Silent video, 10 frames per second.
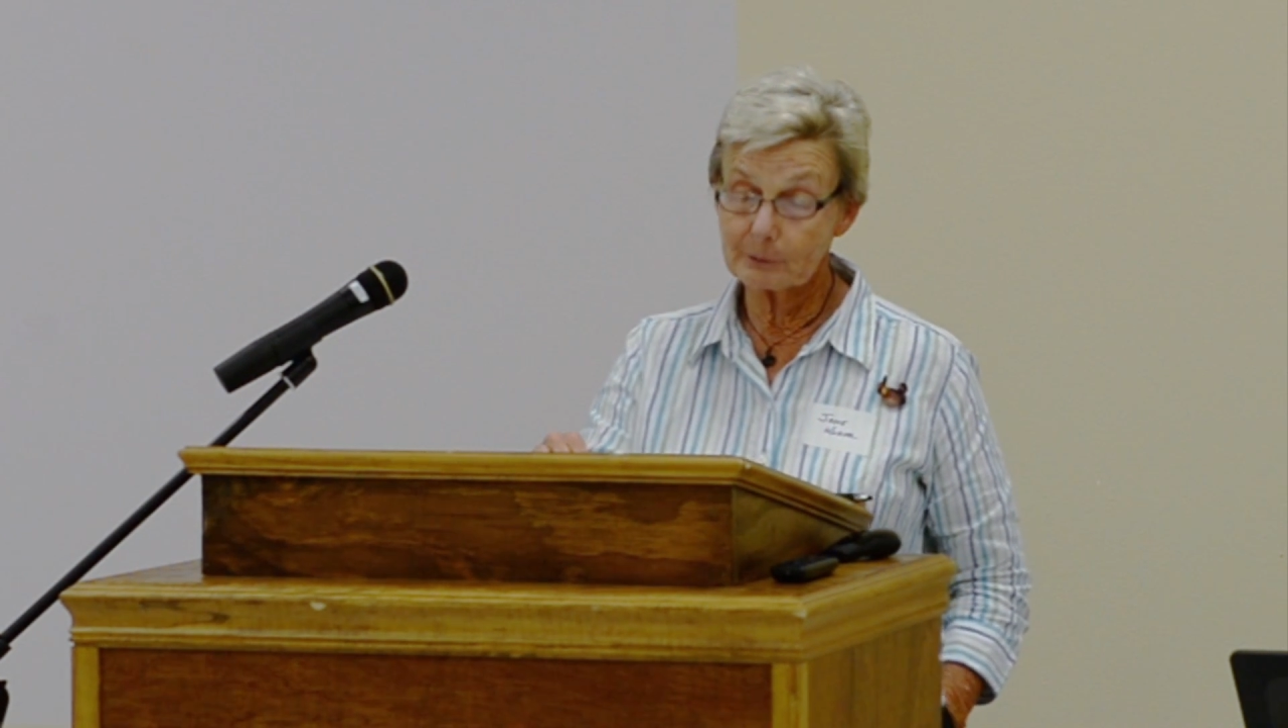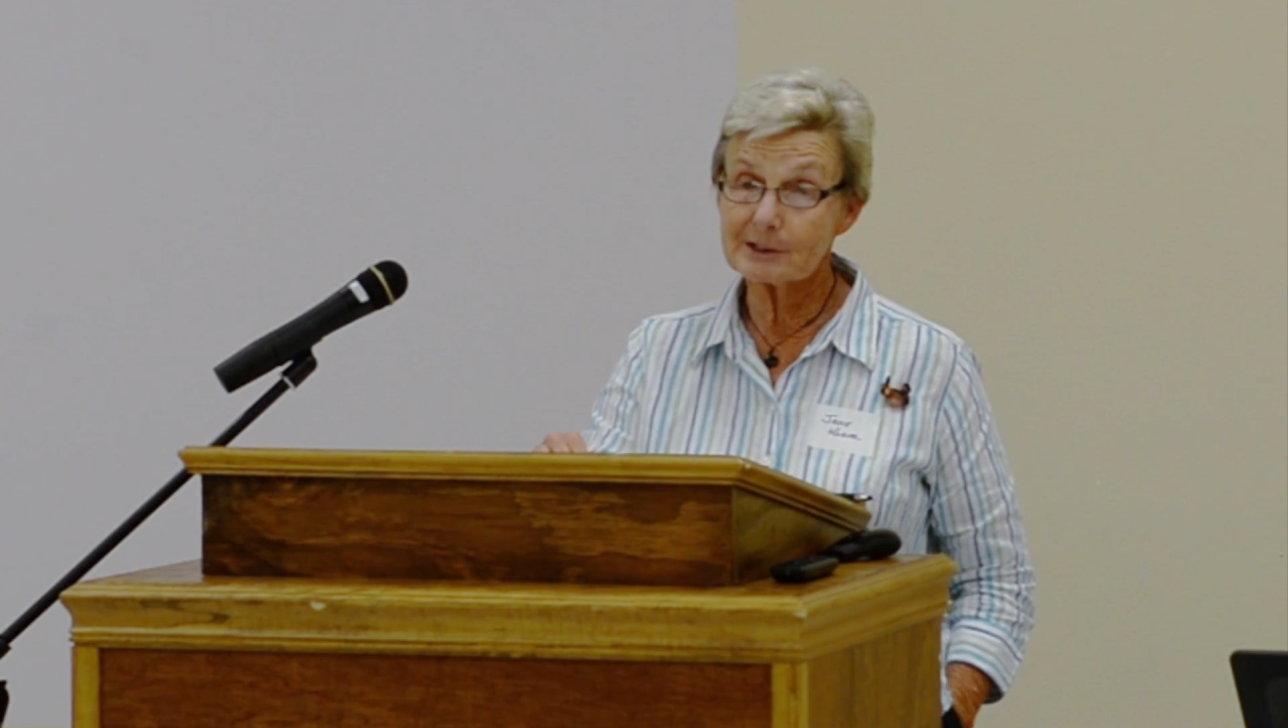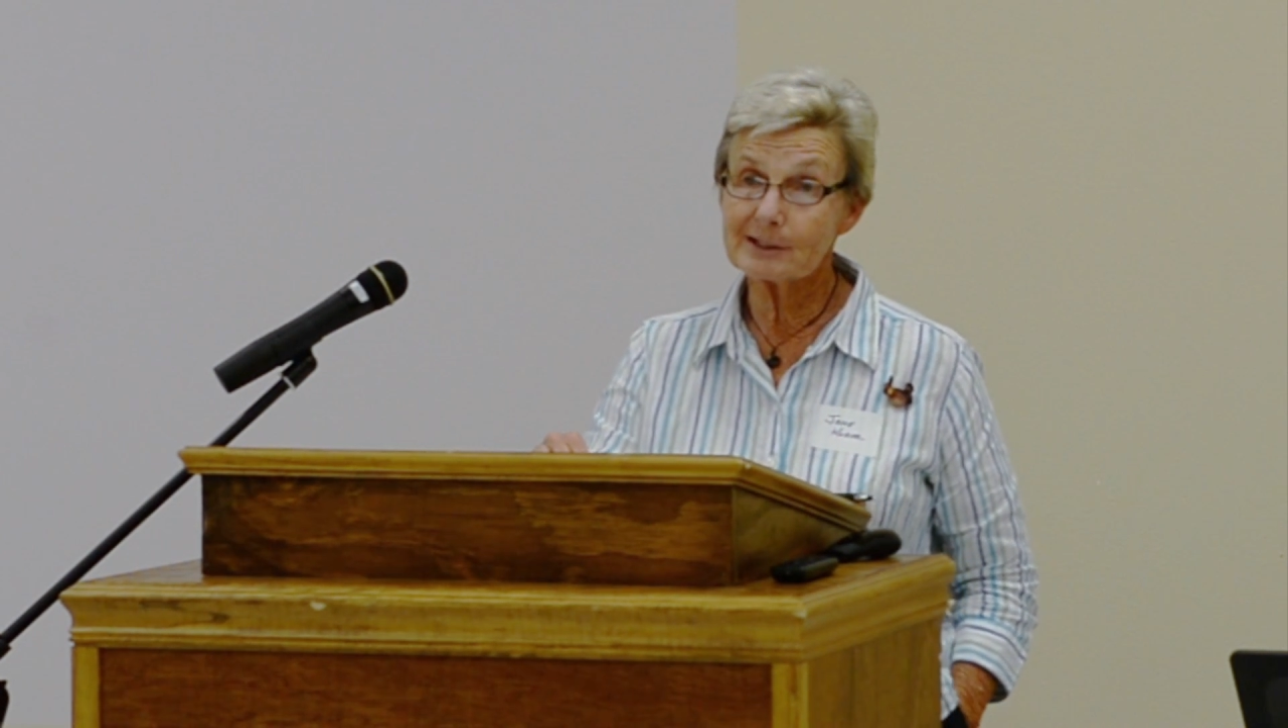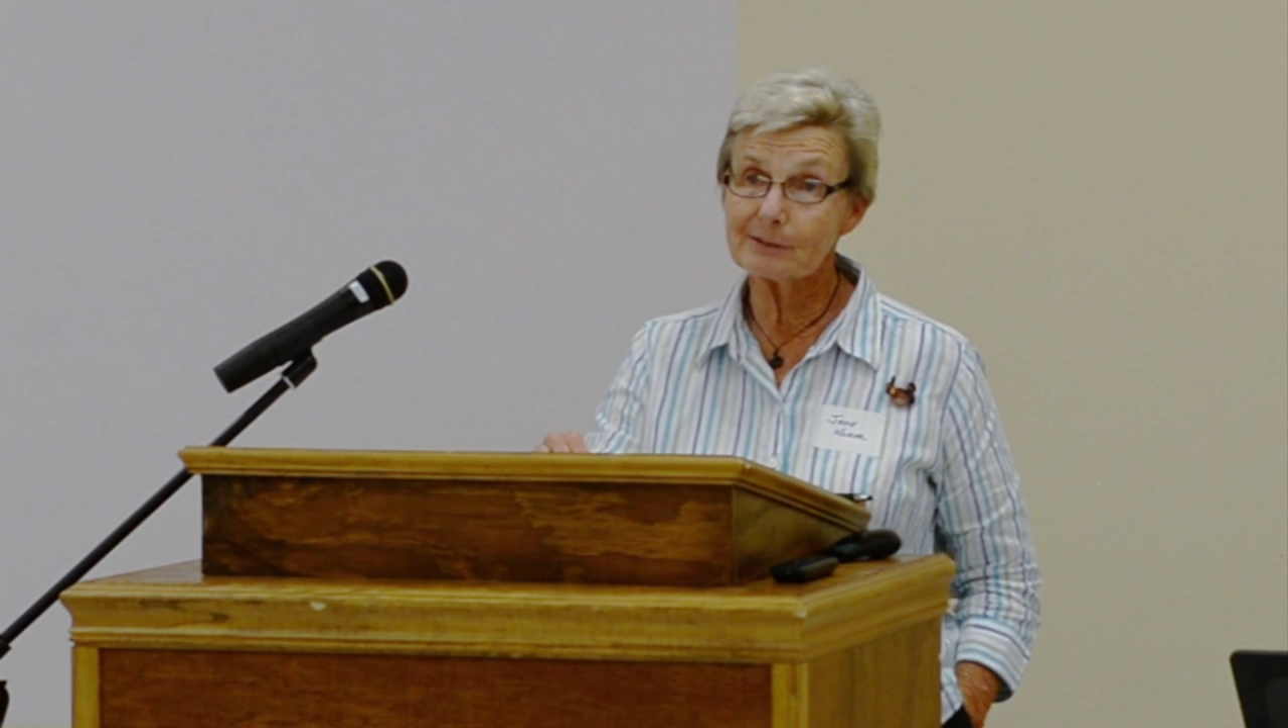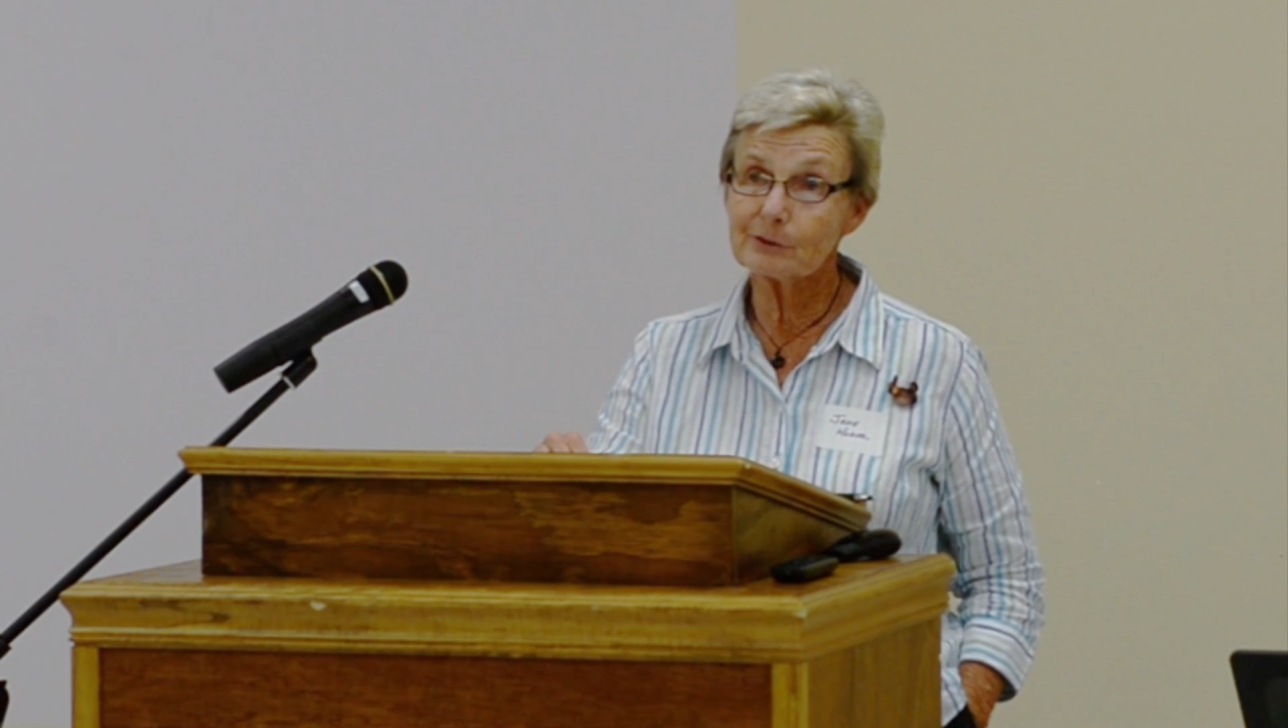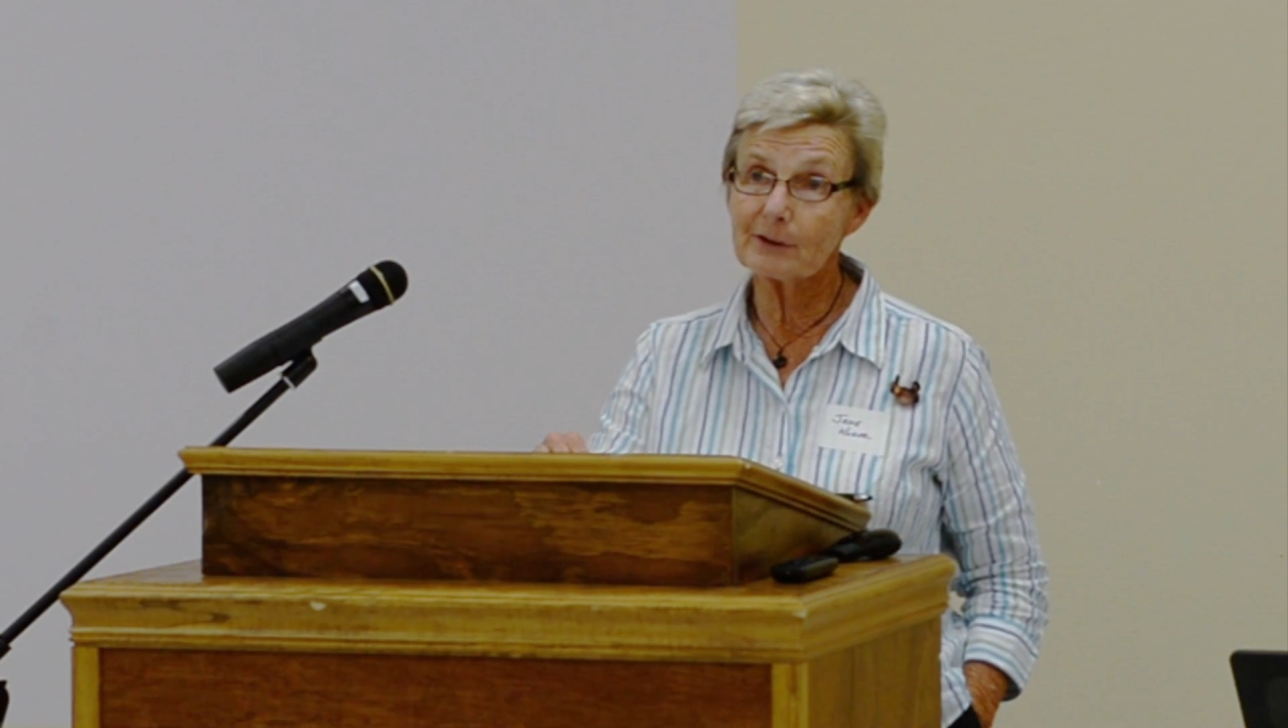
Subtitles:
received a